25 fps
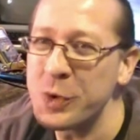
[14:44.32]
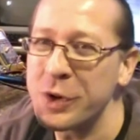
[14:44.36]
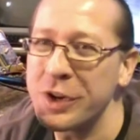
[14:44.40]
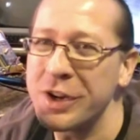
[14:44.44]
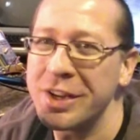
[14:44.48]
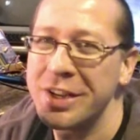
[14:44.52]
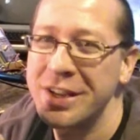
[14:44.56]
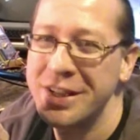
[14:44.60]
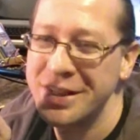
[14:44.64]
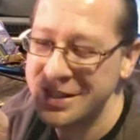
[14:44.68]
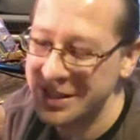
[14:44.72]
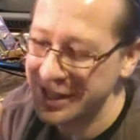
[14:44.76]
we're
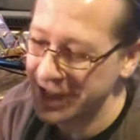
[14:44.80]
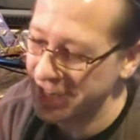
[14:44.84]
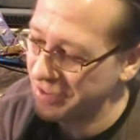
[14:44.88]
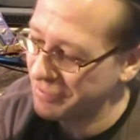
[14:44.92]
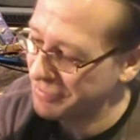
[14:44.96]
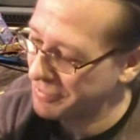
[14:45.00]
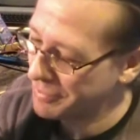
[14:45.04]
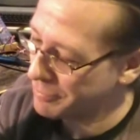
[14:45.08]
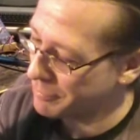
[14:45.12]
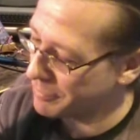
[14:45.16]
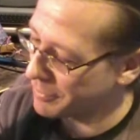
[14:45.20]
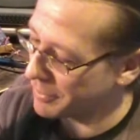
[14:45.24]
going to see
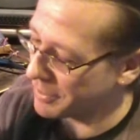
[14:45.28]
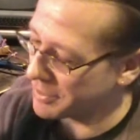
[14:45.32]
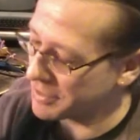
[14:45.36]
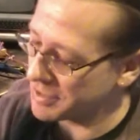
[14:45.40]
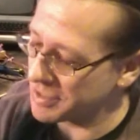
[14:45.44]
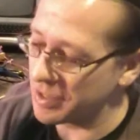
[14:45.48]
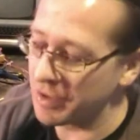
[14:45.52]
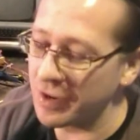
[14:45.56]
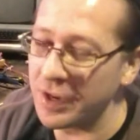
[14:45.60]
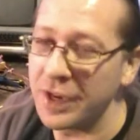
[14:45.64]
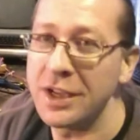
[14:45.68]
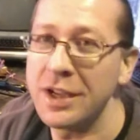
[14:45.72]
if it
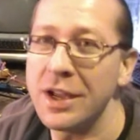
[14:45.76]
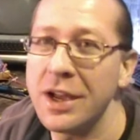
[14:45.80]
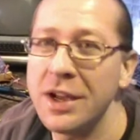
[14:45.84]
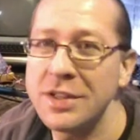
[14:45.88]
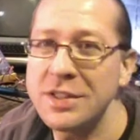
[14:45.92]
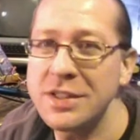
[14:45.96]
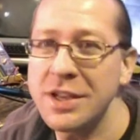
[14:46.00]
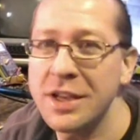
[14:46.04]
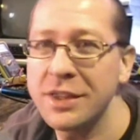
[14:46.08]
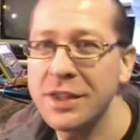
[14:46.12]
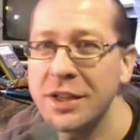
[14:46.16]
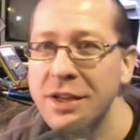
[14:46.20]
works now. I, I
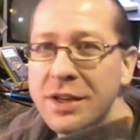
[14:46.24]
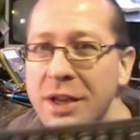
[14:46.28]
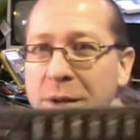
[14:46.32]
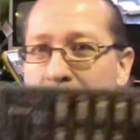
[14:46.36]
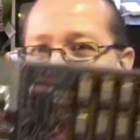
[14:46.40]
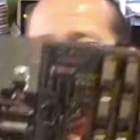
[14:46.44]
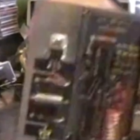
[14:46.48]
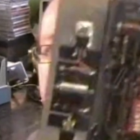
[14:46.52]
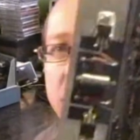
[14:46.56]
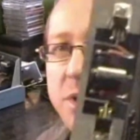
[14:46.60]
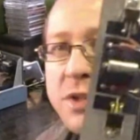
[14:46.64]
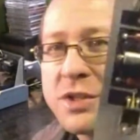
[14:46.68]
set the
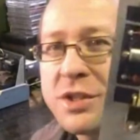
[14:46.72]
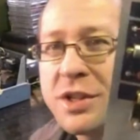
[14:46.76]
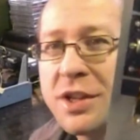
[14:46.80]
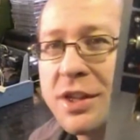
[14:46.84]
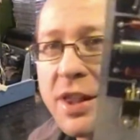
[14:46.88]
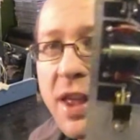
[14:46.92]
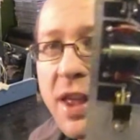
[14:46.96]
dip switch to